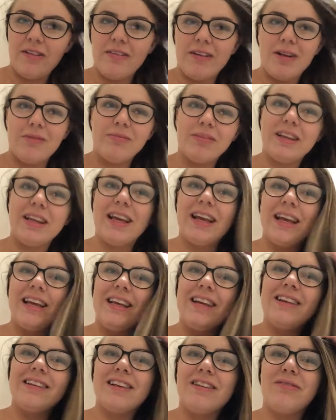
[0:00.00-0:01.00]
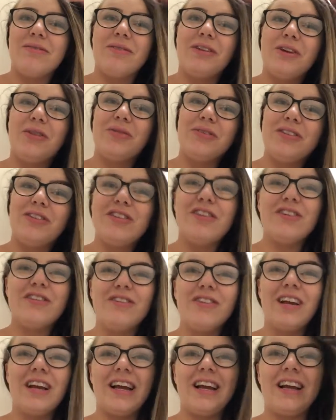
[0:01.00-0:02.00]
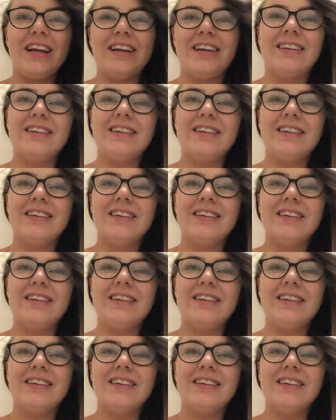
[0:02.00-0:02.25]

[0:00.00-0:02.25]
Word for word: family because everybody was so like,